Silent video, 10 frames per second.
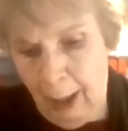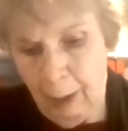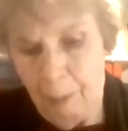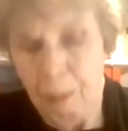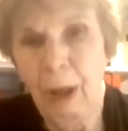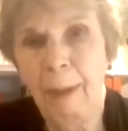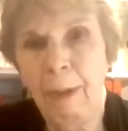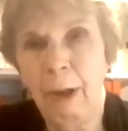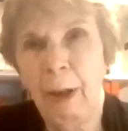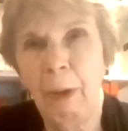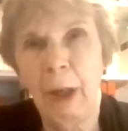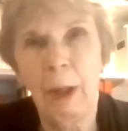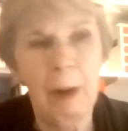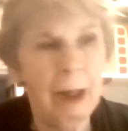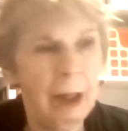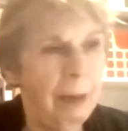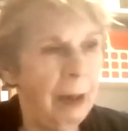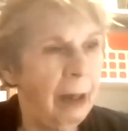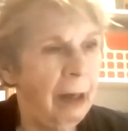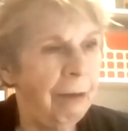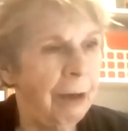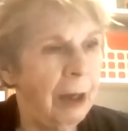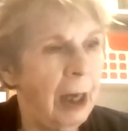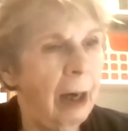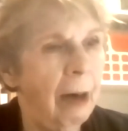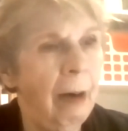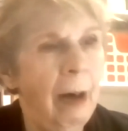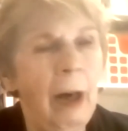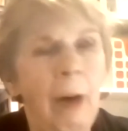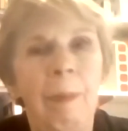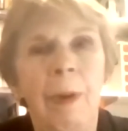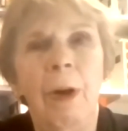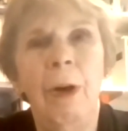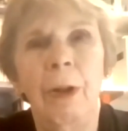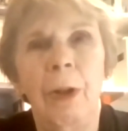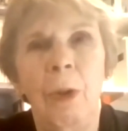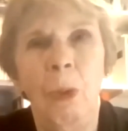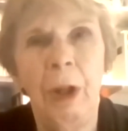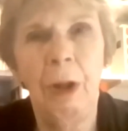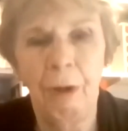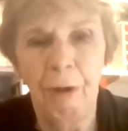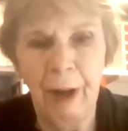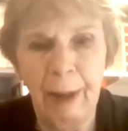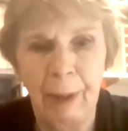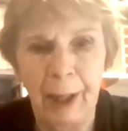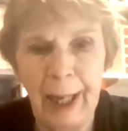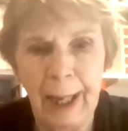that primary responsibility for care belonged with the family.